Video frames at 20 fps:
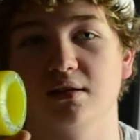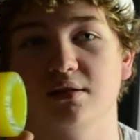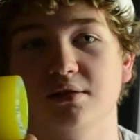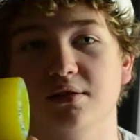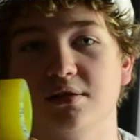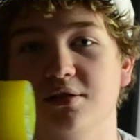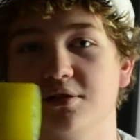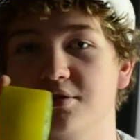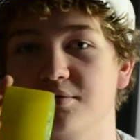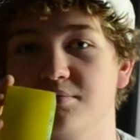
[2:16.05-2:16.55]

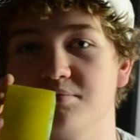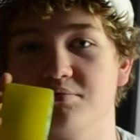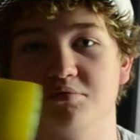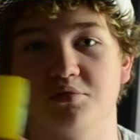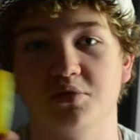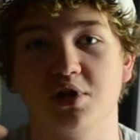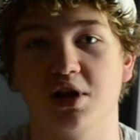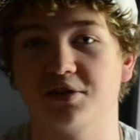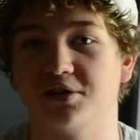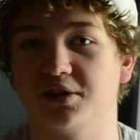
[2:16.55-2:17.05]
They're
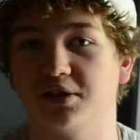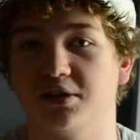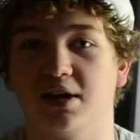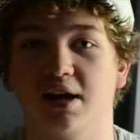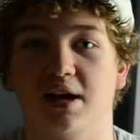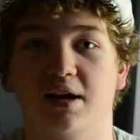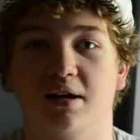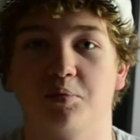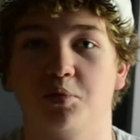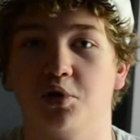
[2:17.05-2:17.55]
nothing
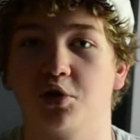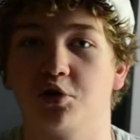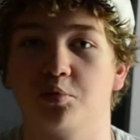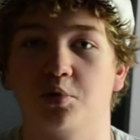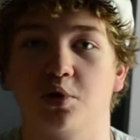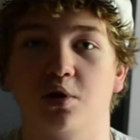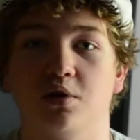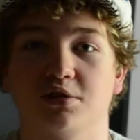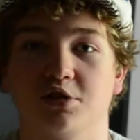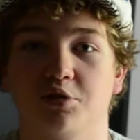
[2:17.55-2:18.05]
like
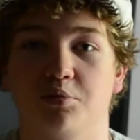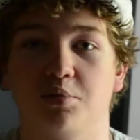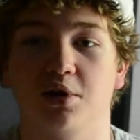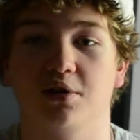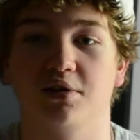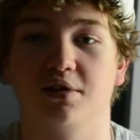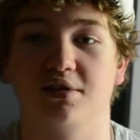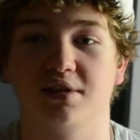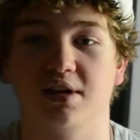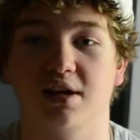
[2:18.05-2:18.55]
butterballs
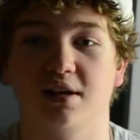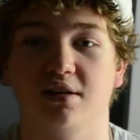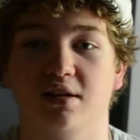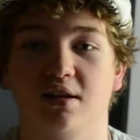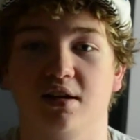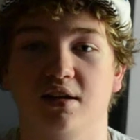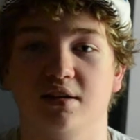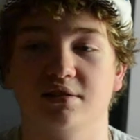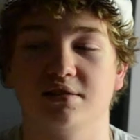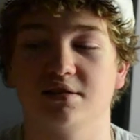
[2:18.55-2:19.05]
compared to thane
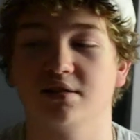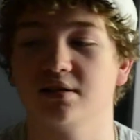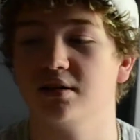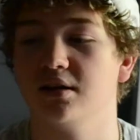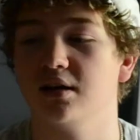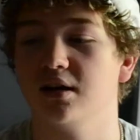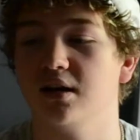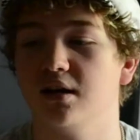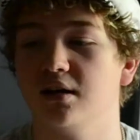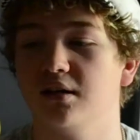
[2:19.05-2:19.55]
lines.
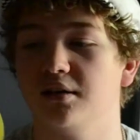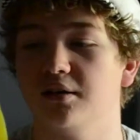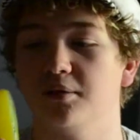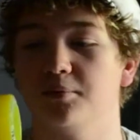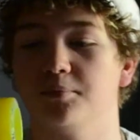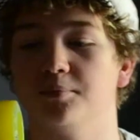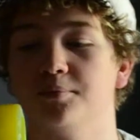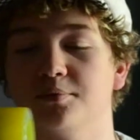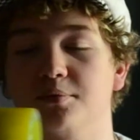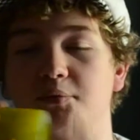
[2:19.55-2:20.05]

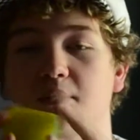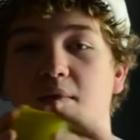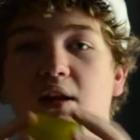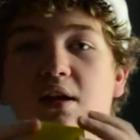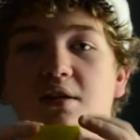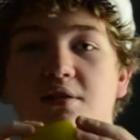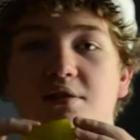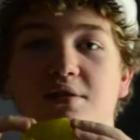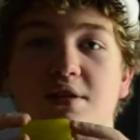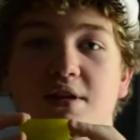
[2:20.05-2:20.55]

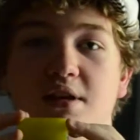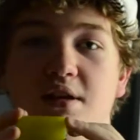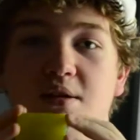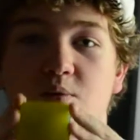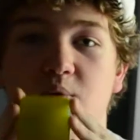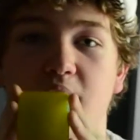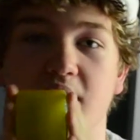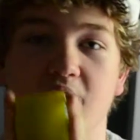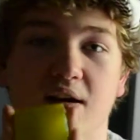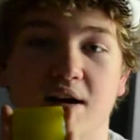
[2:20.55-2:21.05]
The
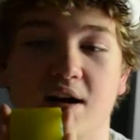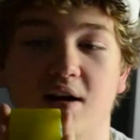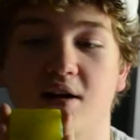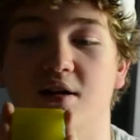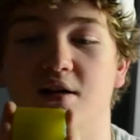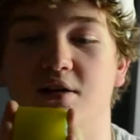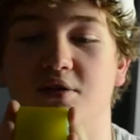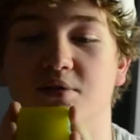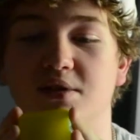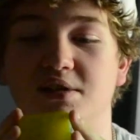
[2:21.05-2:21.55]
wear
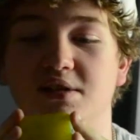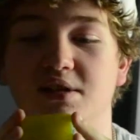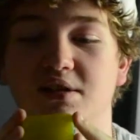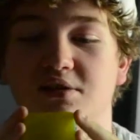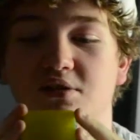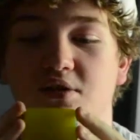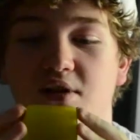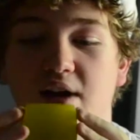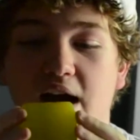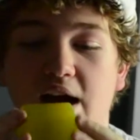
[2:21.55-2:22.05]
characteristics
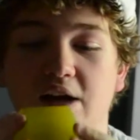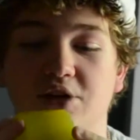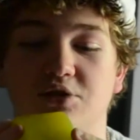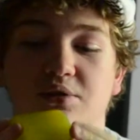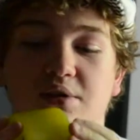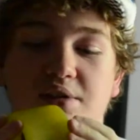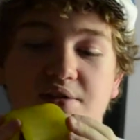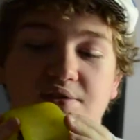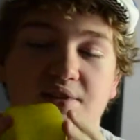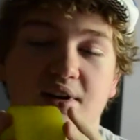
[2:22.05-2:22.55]
are
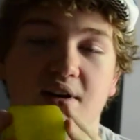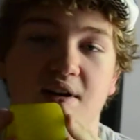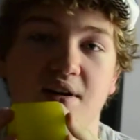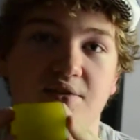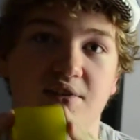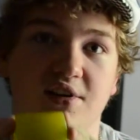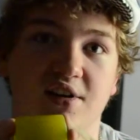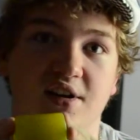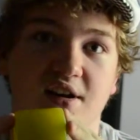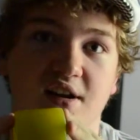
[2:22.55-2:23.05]
actually very,
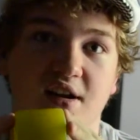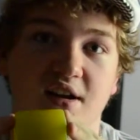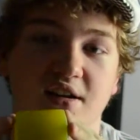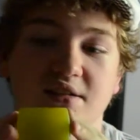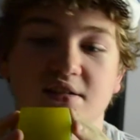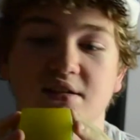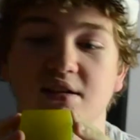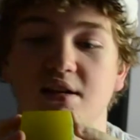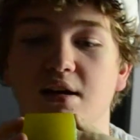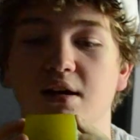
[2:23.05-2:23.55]
very
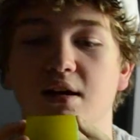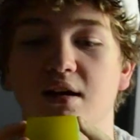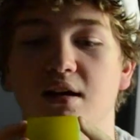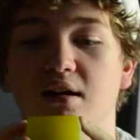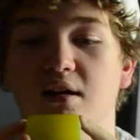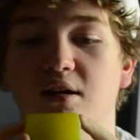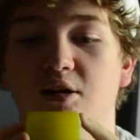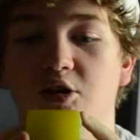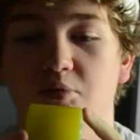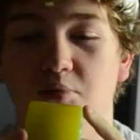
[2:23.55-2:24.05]
nice.
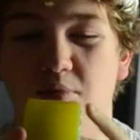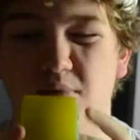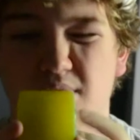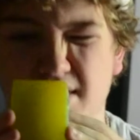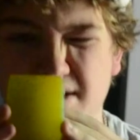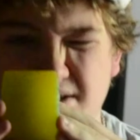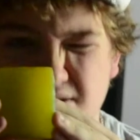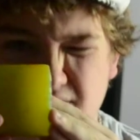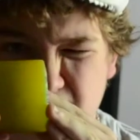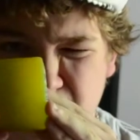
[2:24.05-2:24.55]

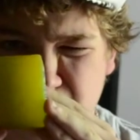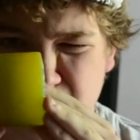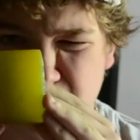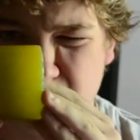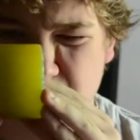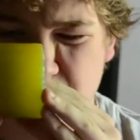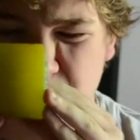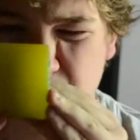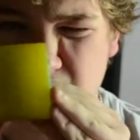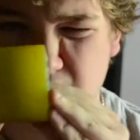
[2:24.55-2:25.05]
As you can
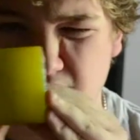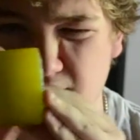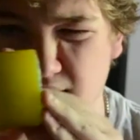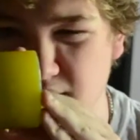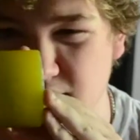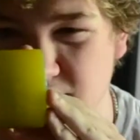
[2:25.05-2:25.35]
see, I'm getting a